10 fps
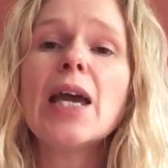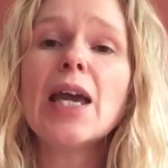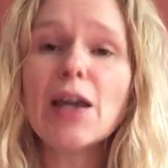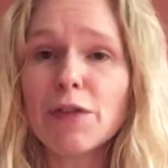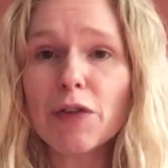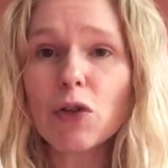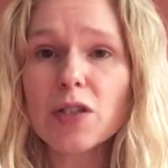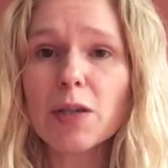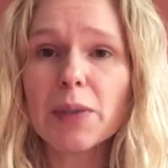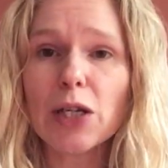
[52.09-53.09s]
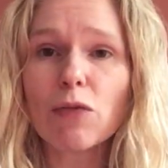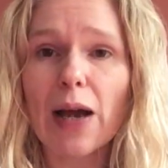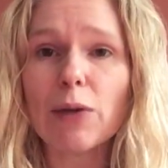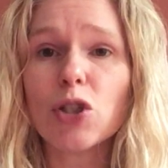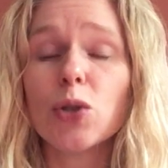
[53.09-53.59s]
If you've got somebody
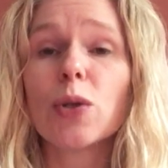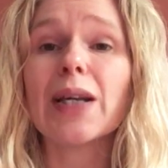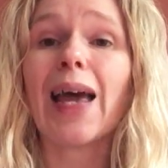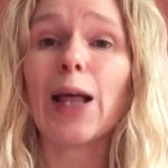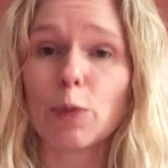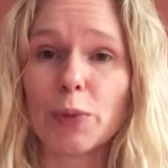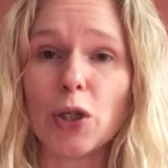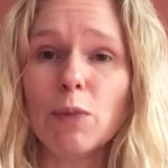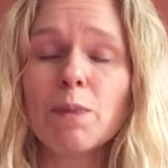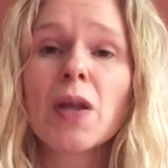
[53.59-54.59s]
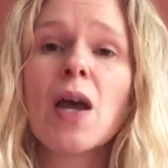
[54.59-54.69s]
around who can help you,